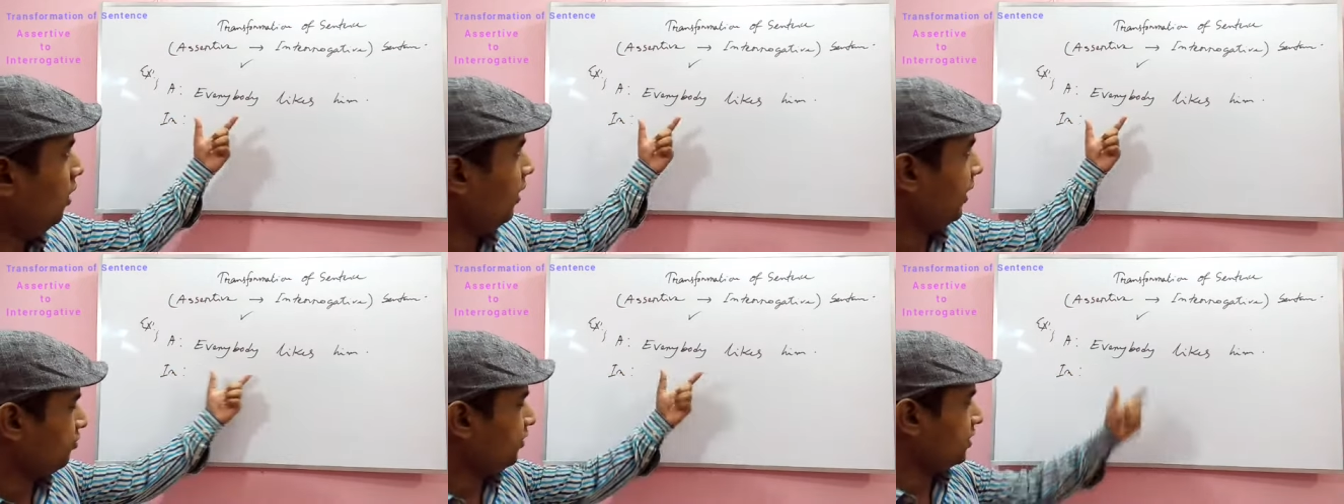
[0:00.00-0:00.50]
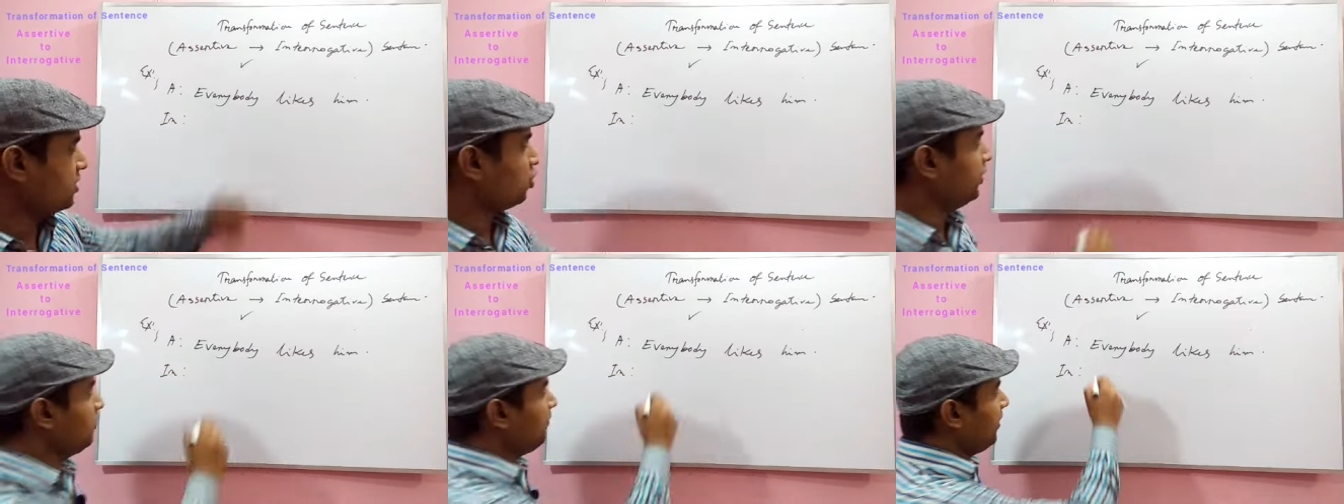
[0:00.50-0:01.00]
at first,
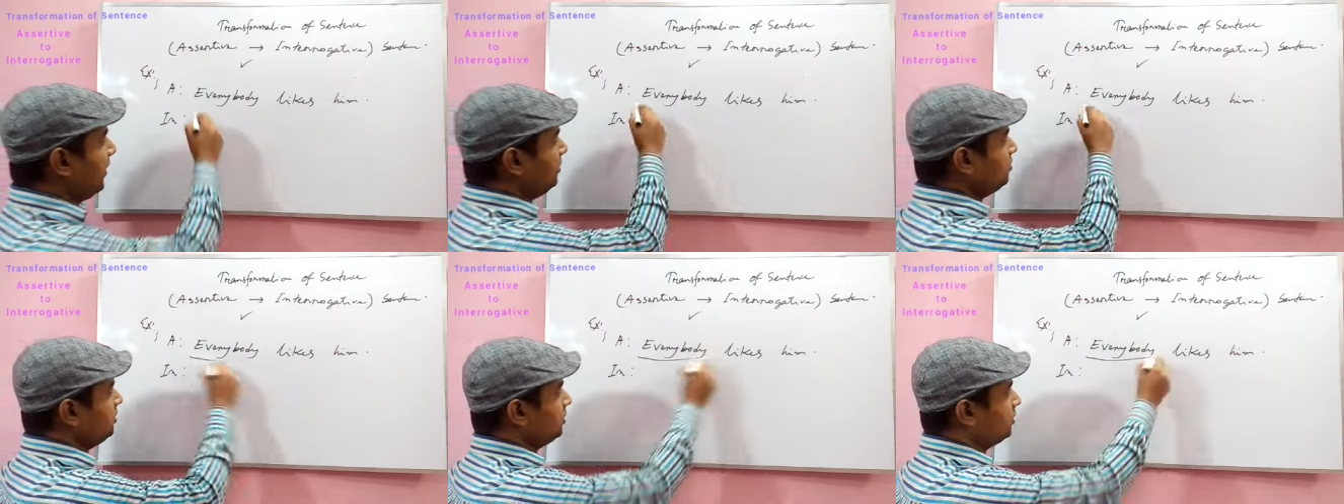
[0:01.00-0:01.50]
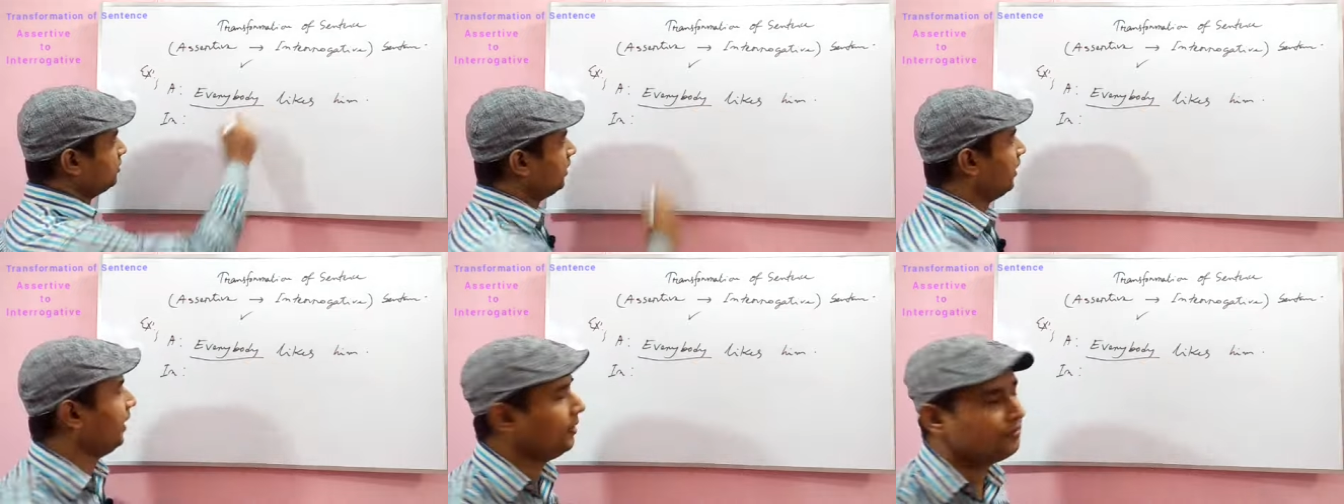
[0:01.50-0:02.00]
when you find
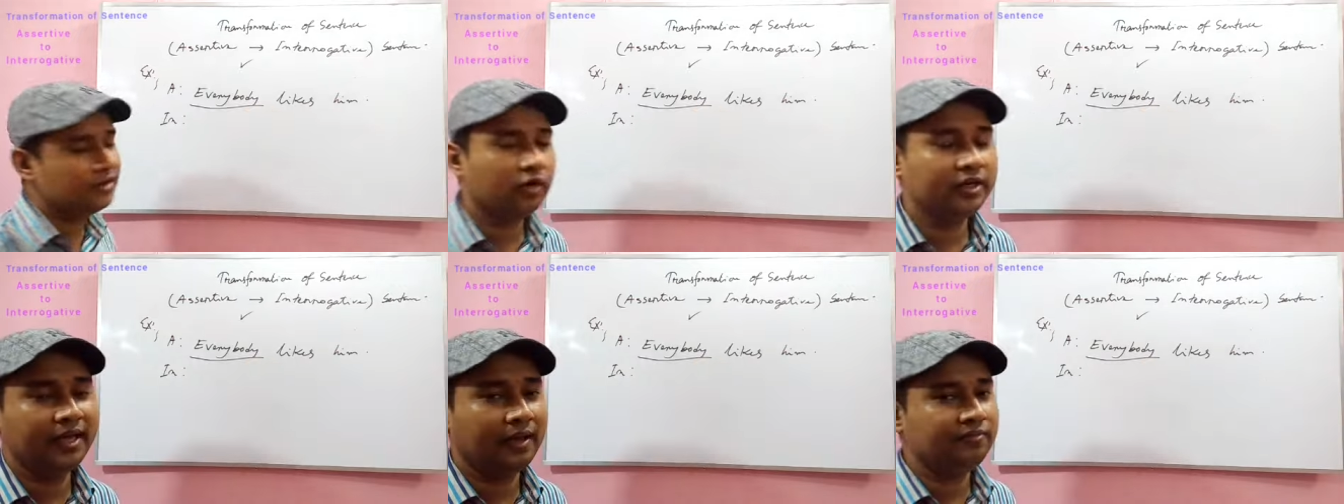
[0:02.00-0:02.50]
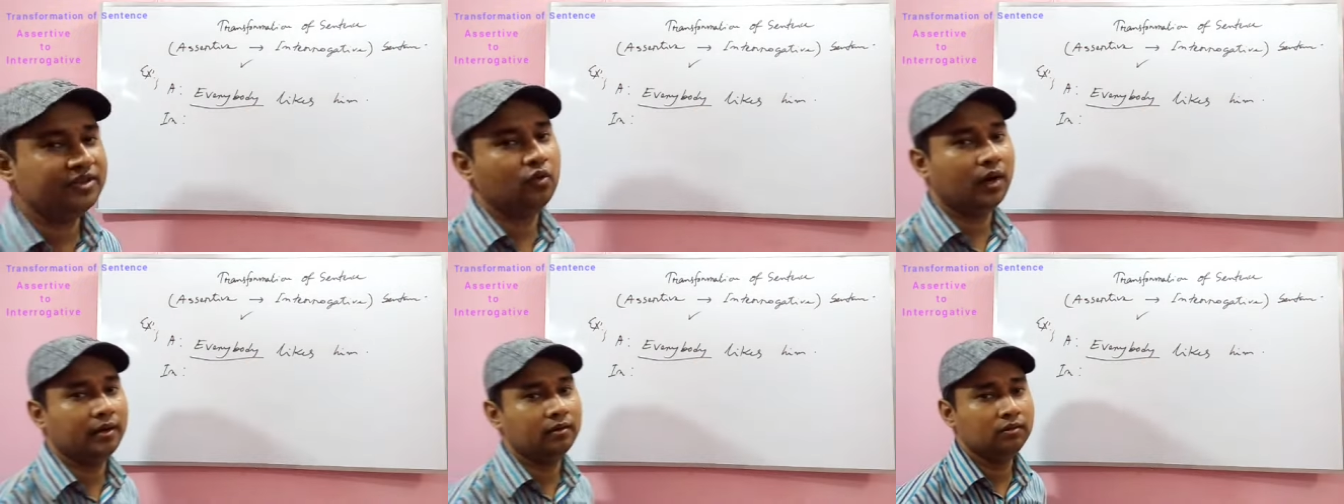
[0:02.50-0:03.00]
everybody,
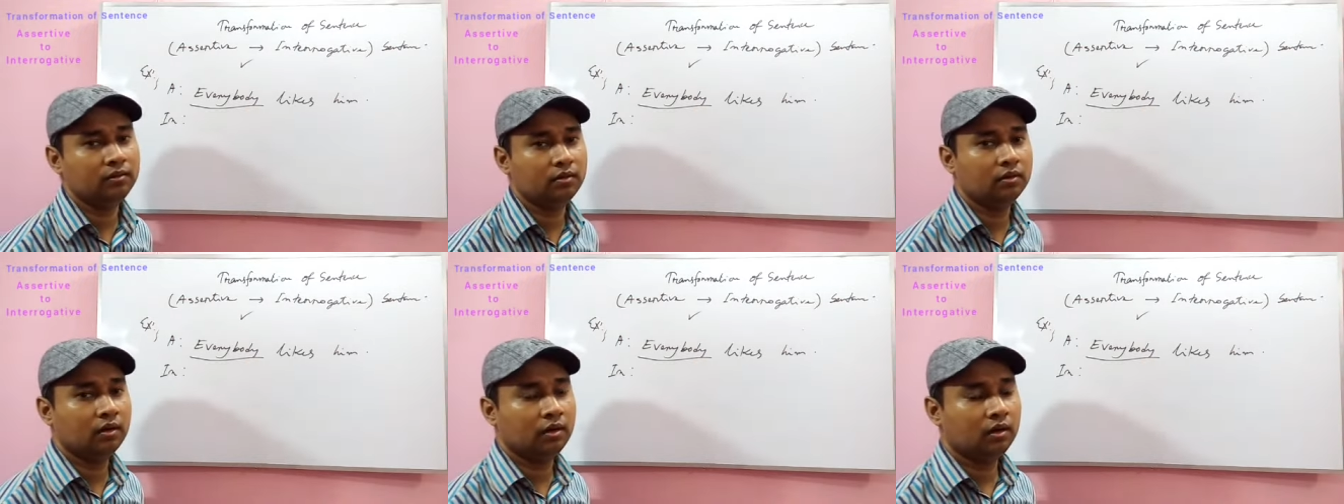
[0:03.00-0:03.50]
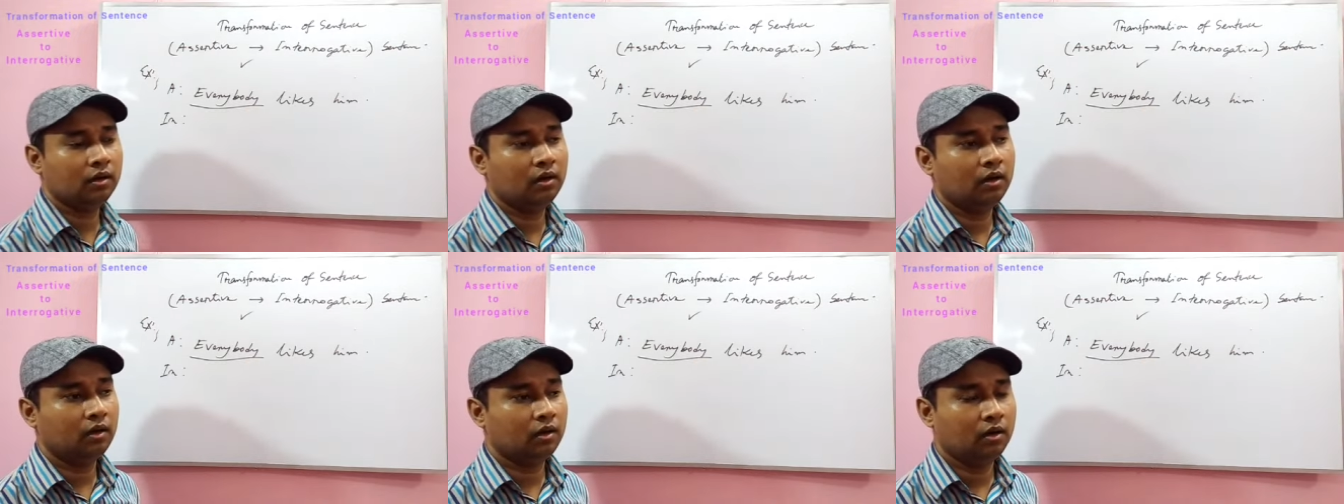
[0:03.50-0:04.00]
everyone,
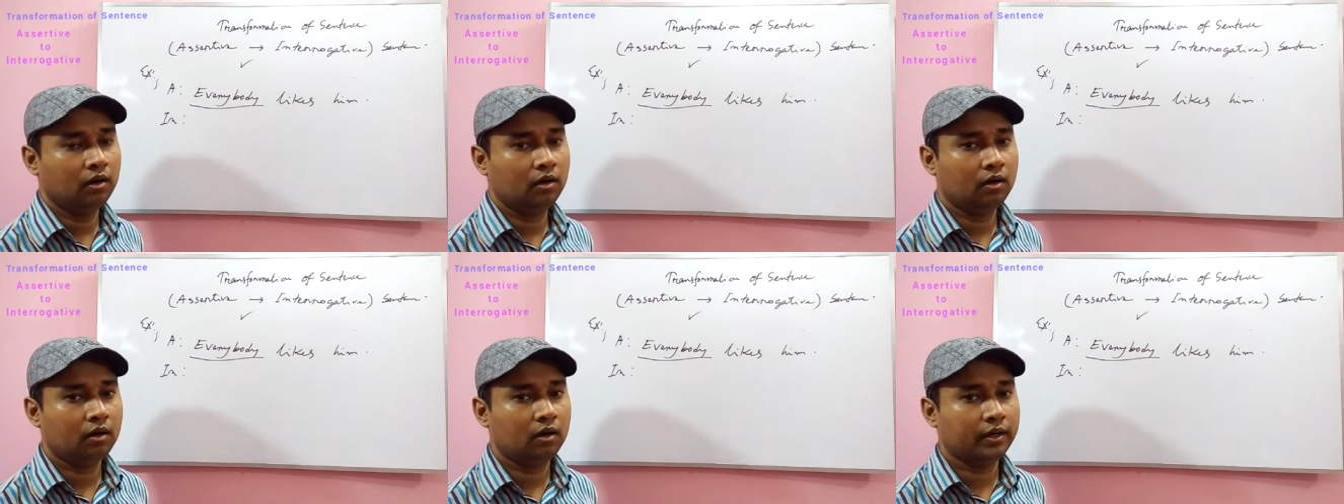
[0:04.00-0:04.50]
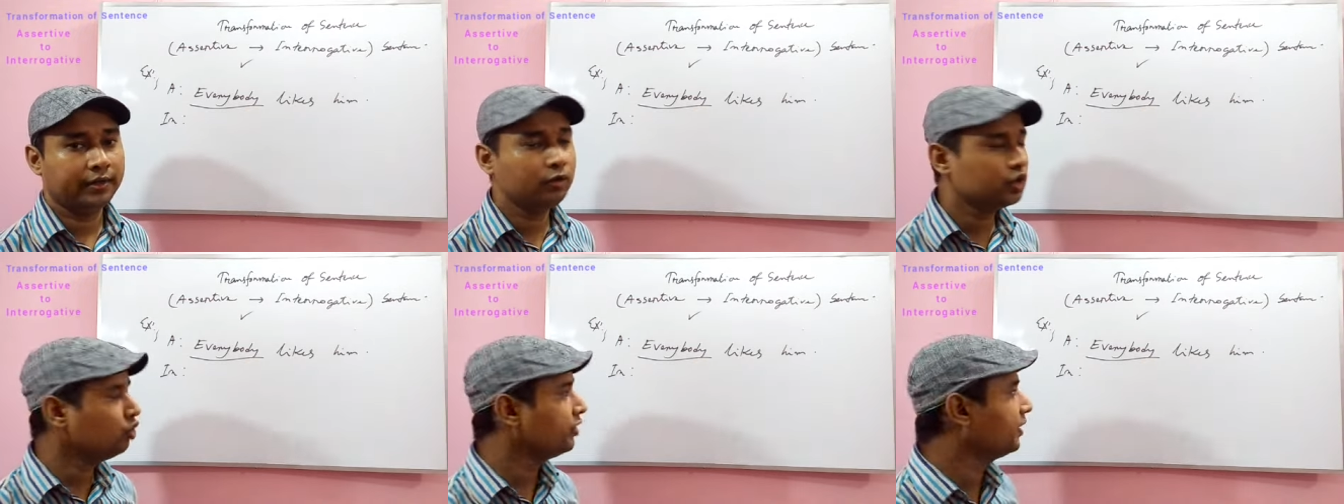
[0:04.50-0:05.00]

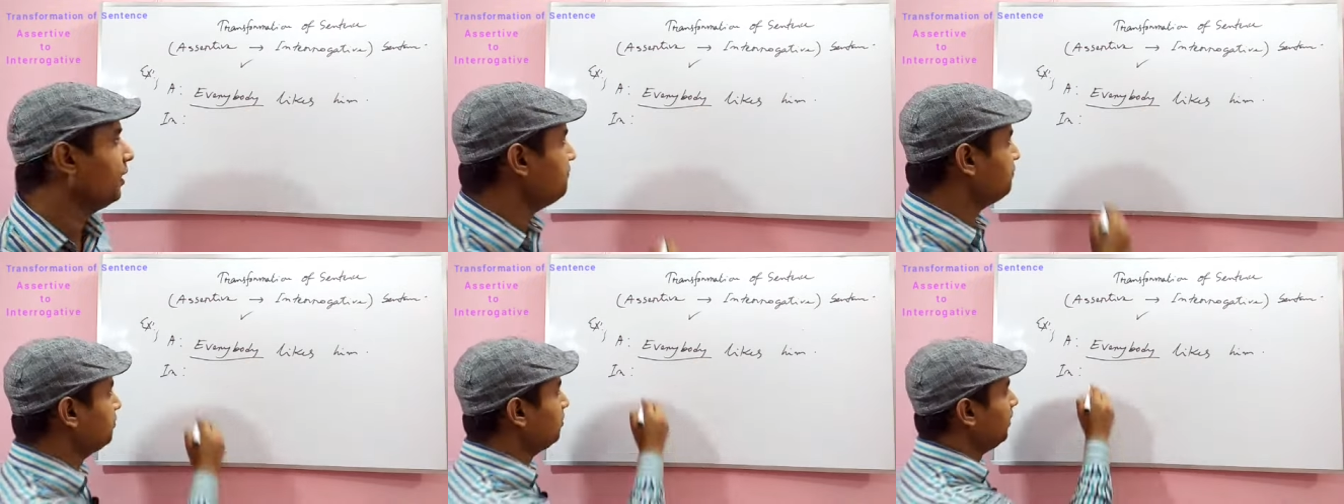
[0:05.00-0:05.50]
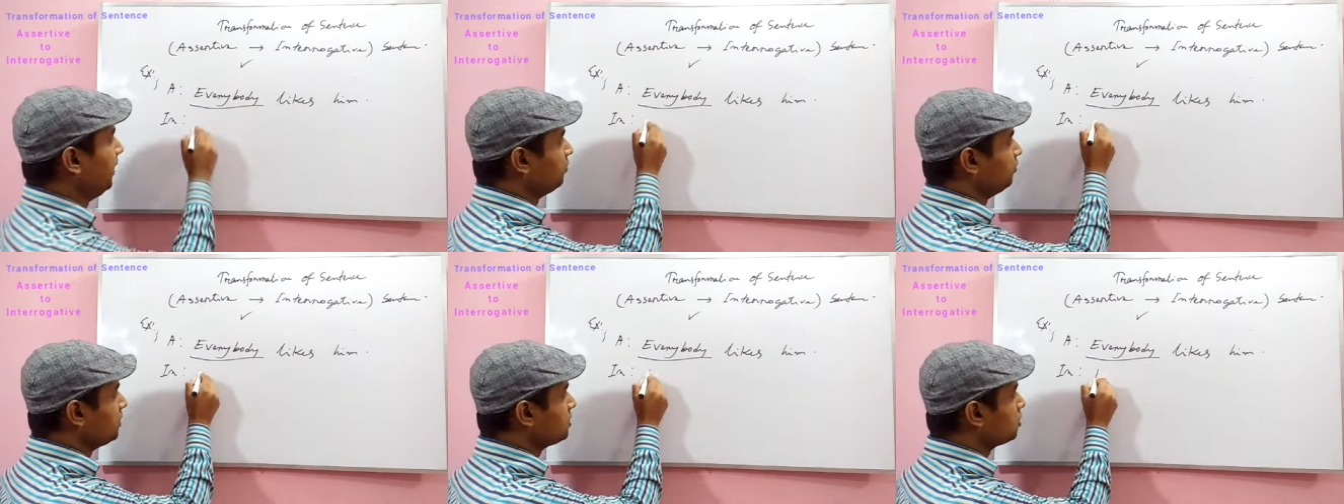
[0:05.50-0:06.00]
you should give at
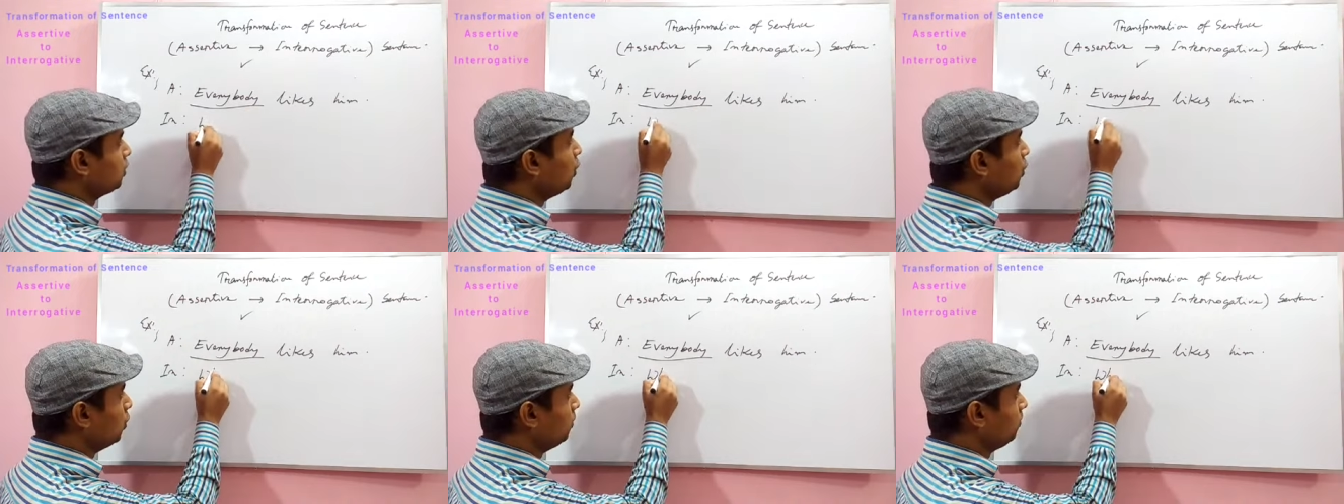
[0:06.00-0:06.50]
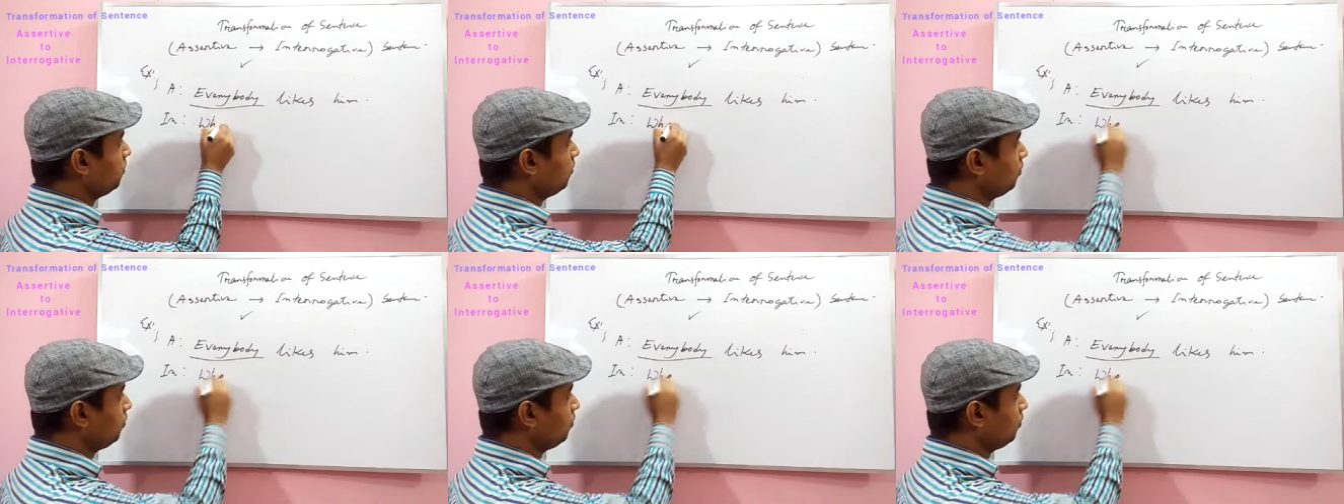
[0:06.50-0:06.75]
first who.